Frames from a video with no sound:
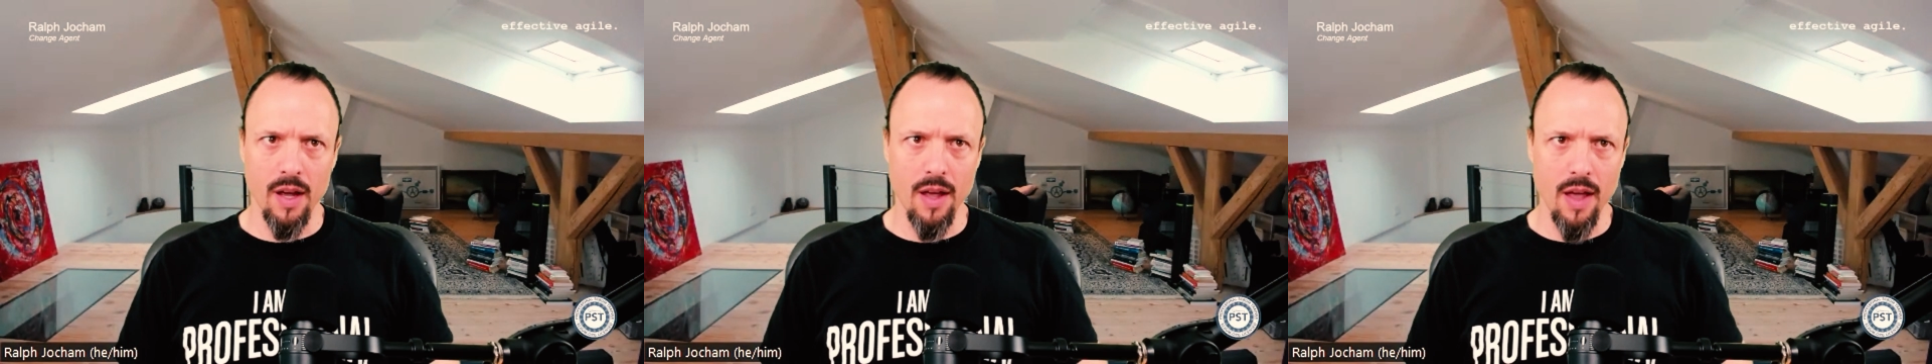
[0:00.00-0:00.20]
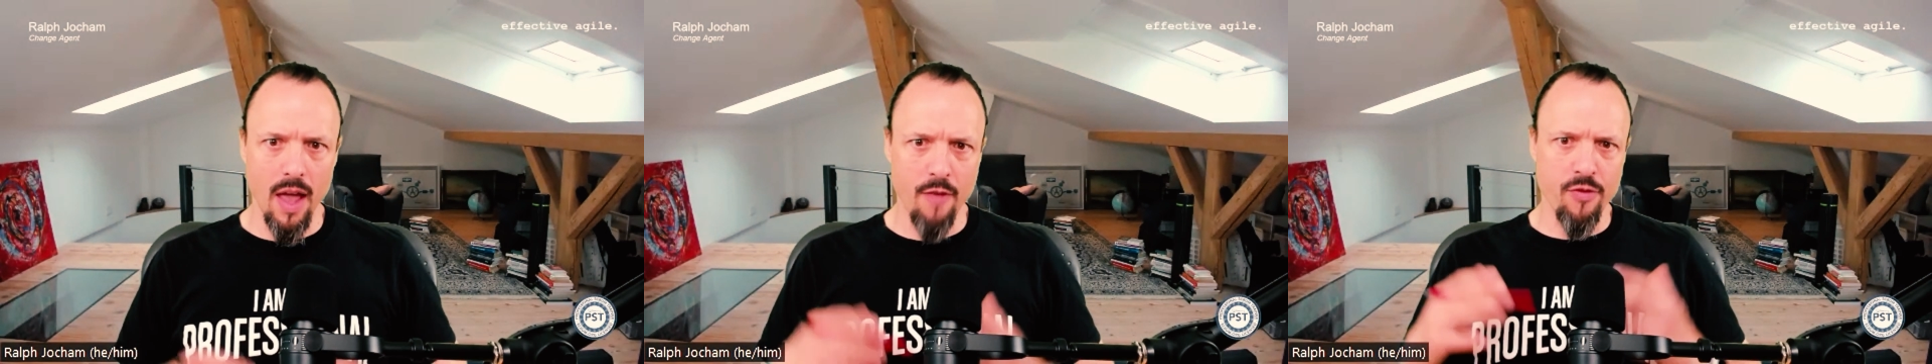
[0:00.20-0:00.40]

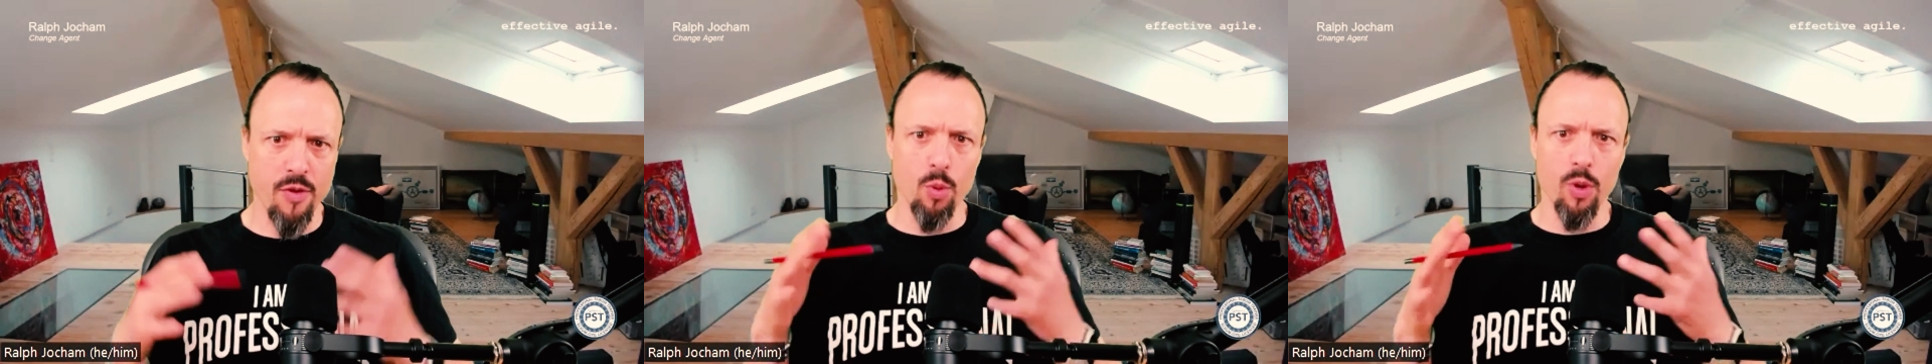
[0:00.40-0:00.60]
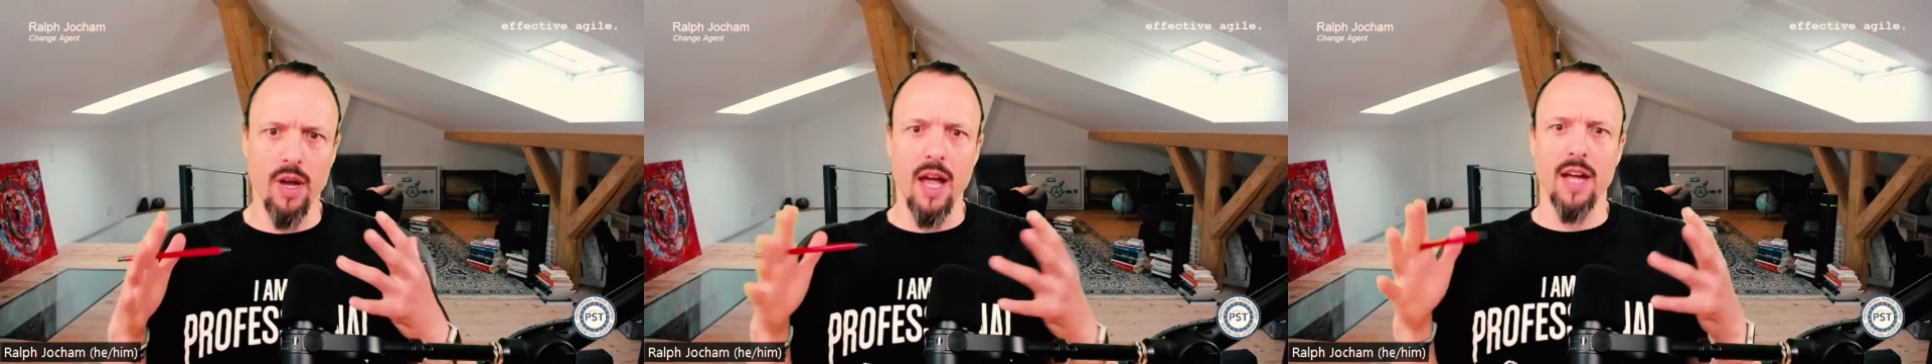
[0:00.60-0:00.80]
if
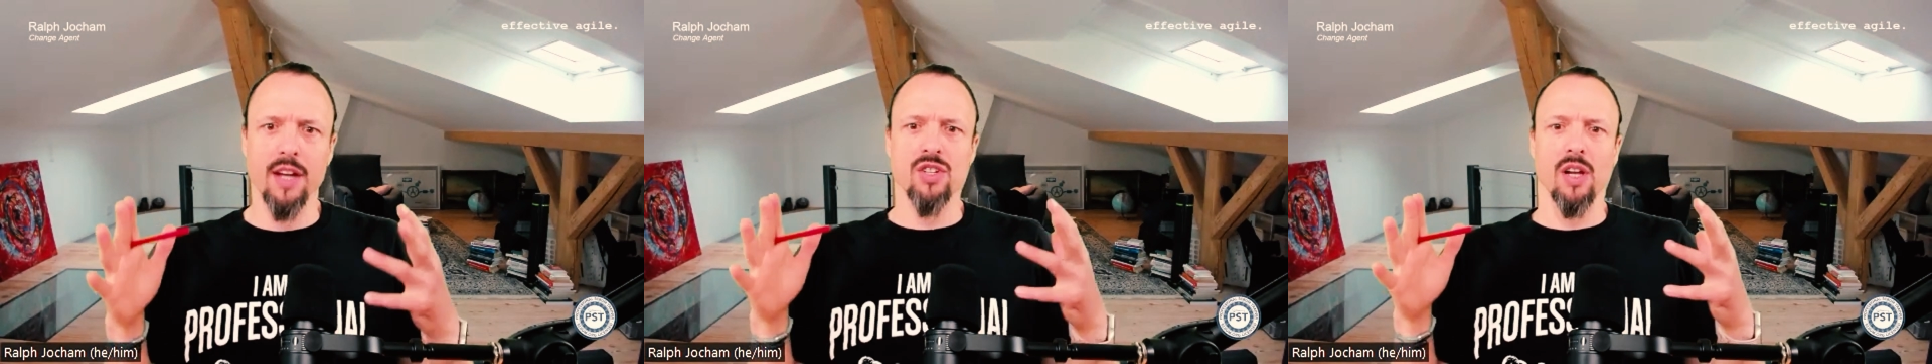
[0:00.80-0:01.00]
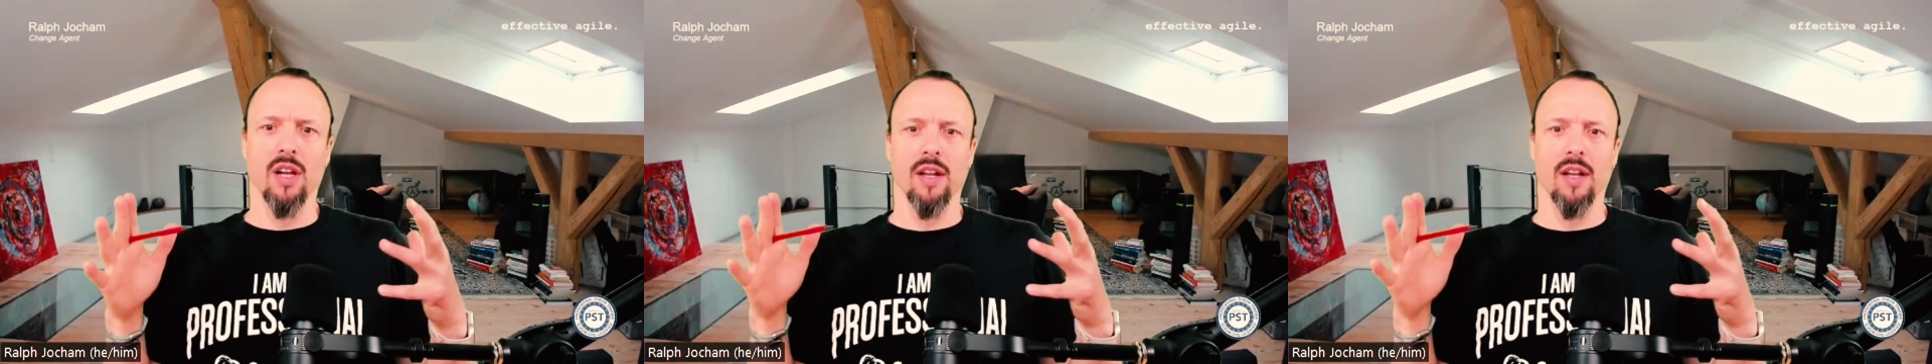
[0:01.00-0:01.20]
you work
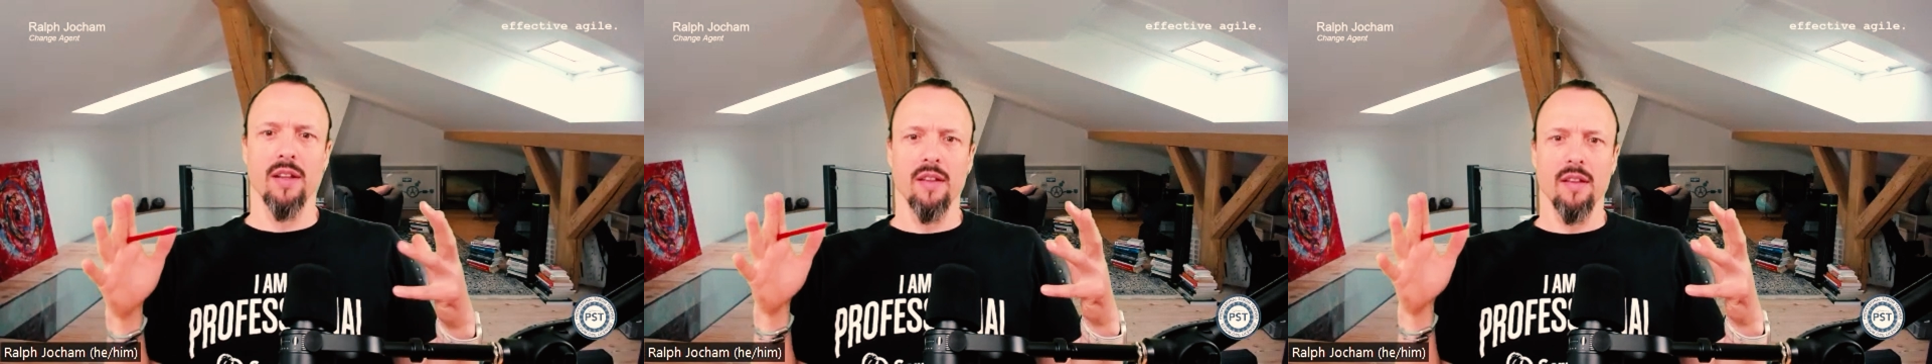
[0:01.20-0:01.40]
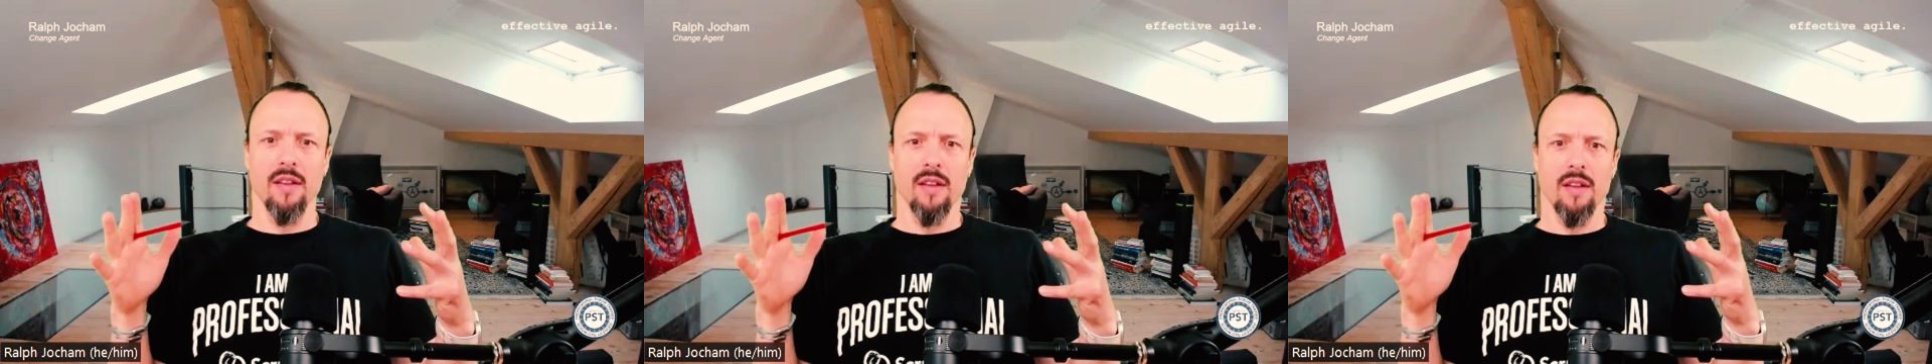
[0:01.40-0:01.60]
agile,
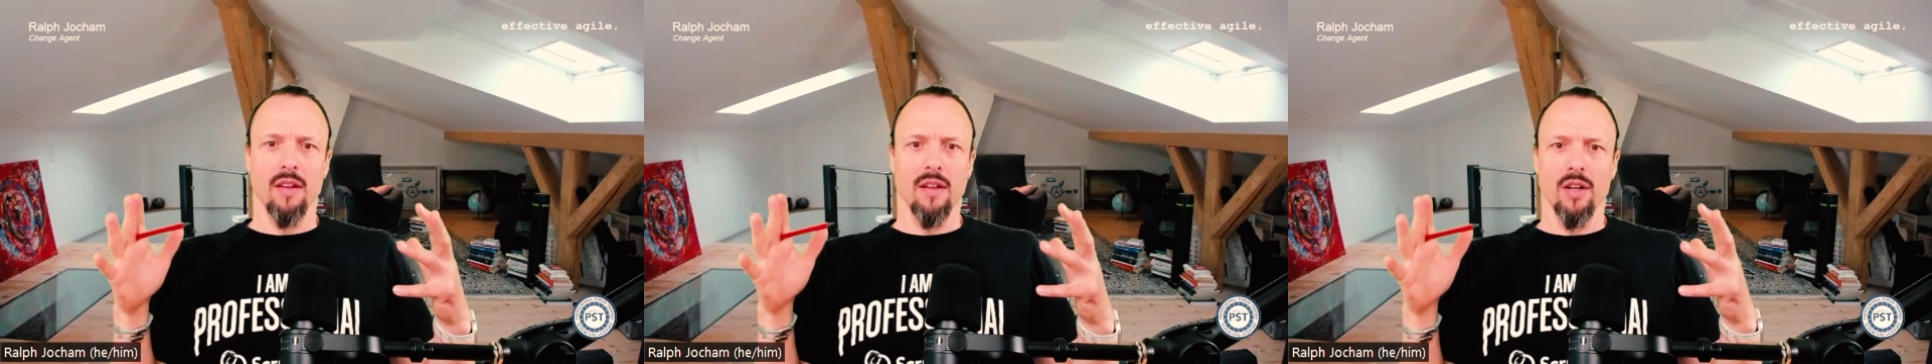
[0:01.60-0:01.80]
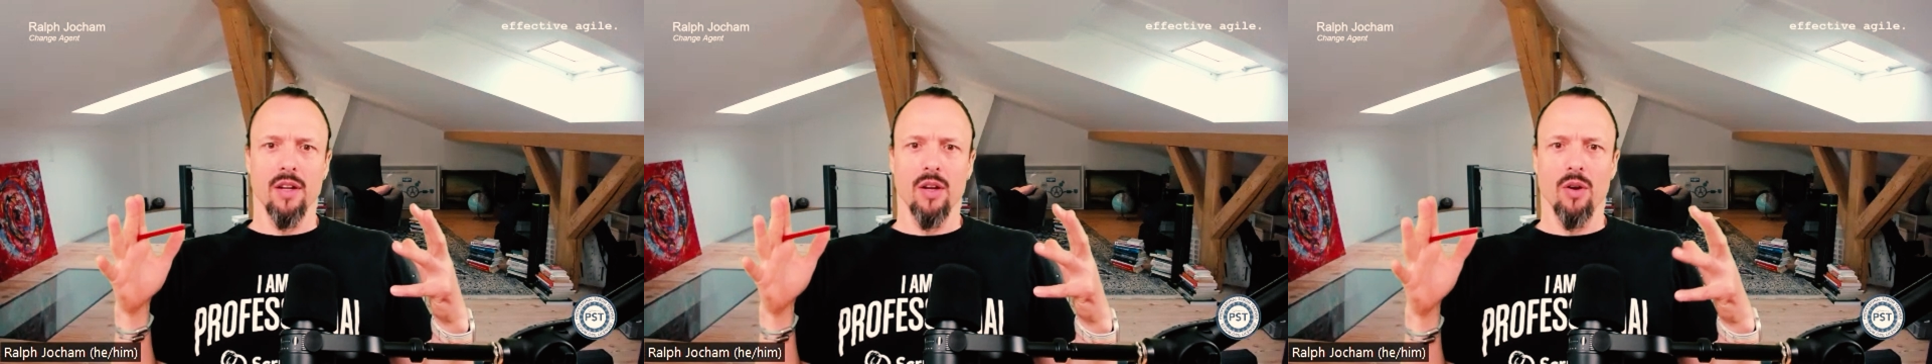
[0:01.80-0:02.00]

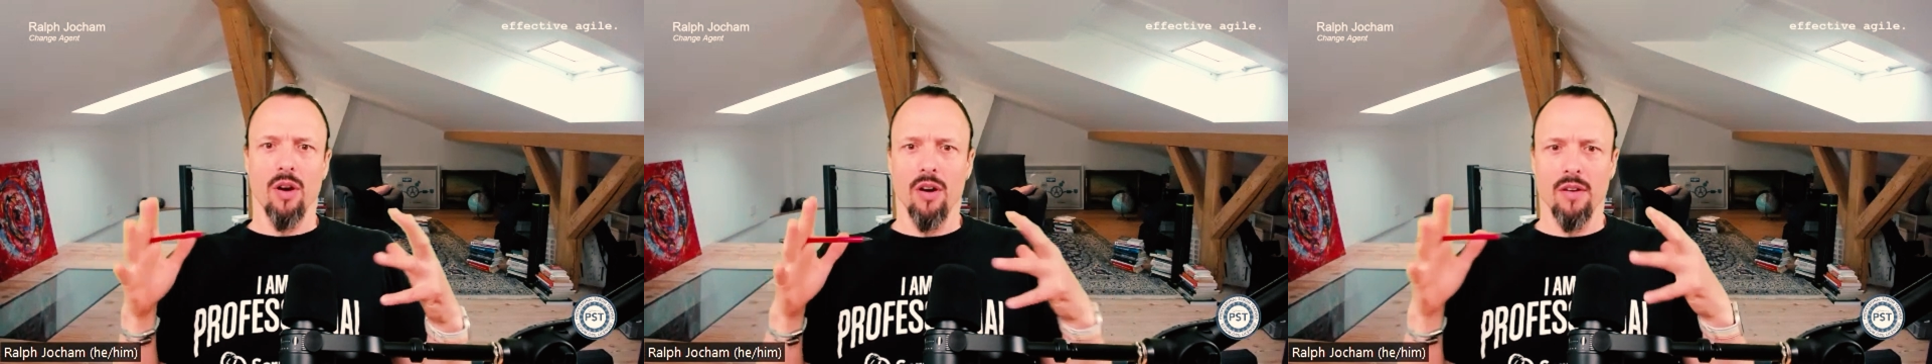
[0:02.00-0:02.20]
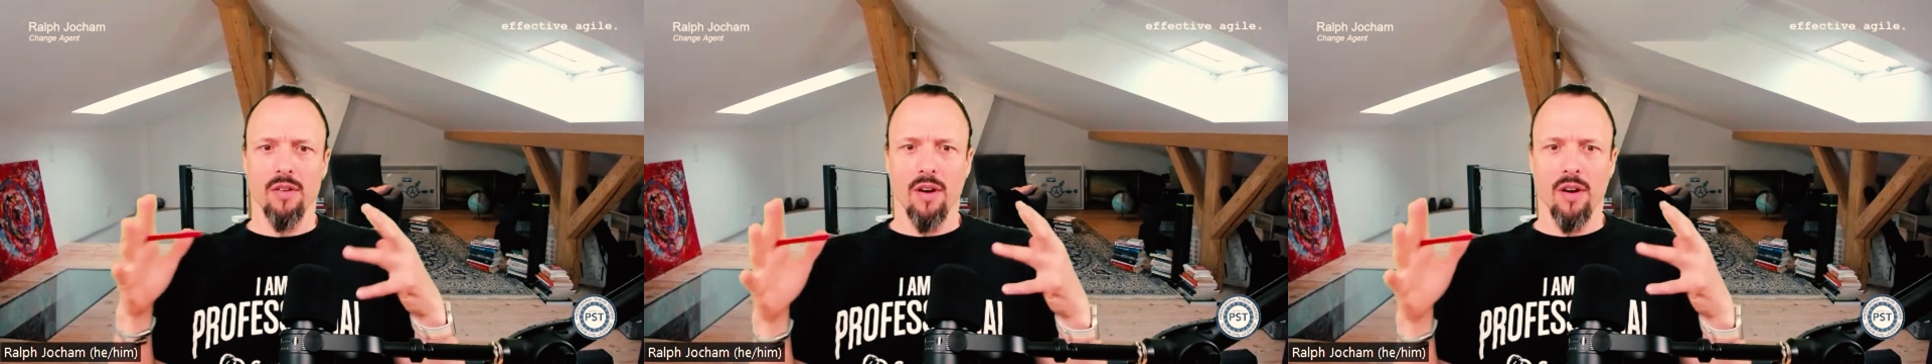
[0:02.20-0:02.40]
you
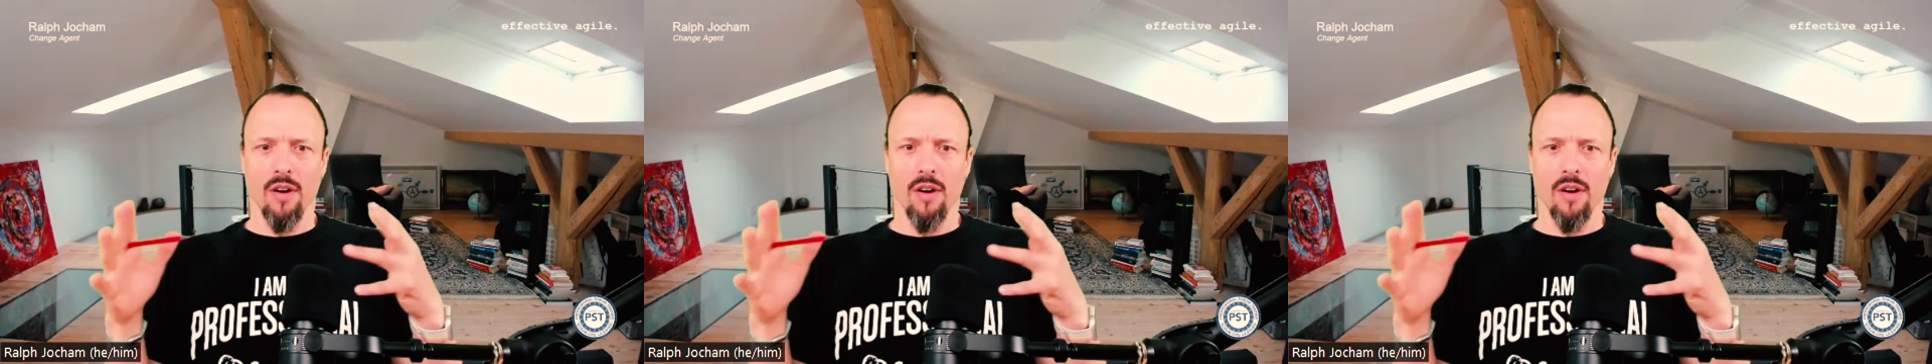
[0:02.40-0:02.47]
know,